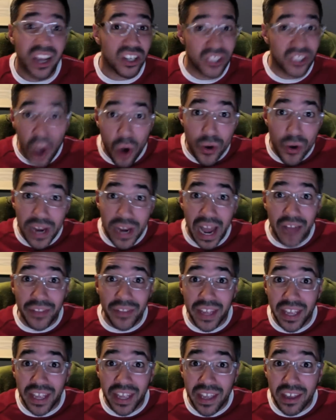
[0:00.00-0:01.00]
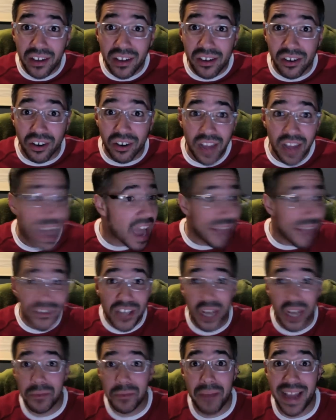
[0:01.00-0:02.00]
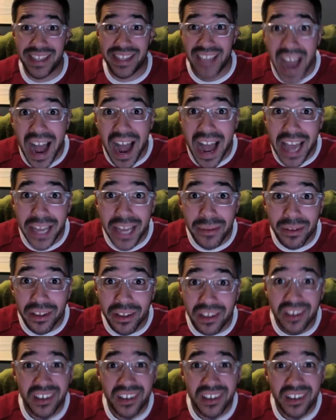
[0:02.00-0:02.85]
Go down the hill! I've done my time!